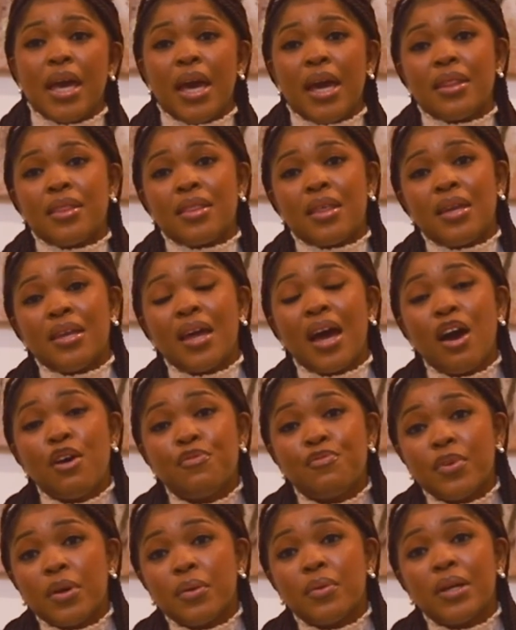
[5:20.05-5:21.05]
And then
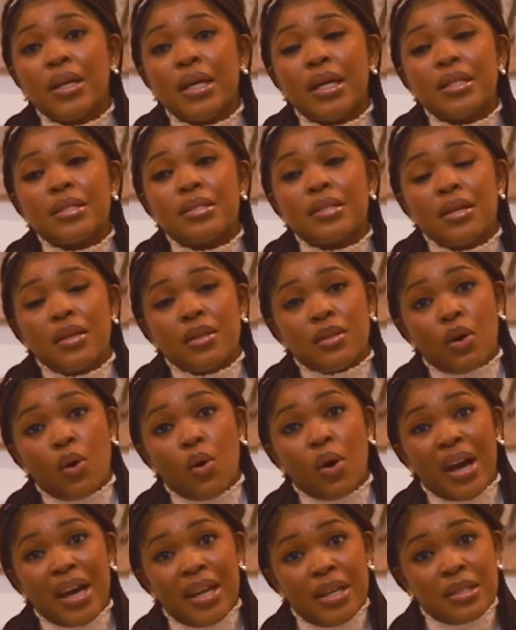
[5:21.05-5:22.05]
how virulent the
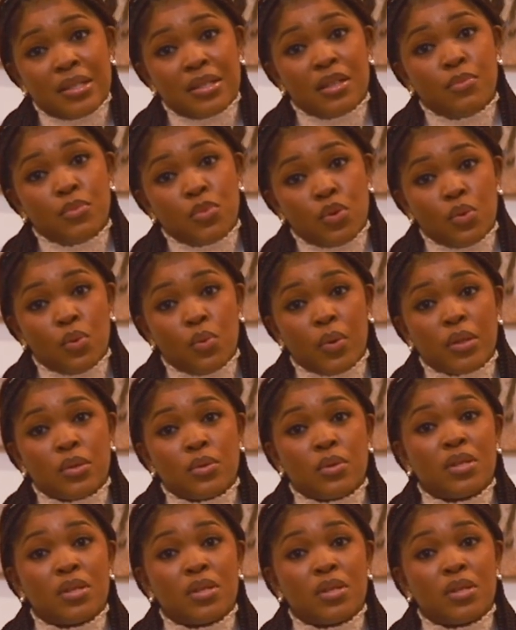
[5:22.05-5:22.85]
organism too is.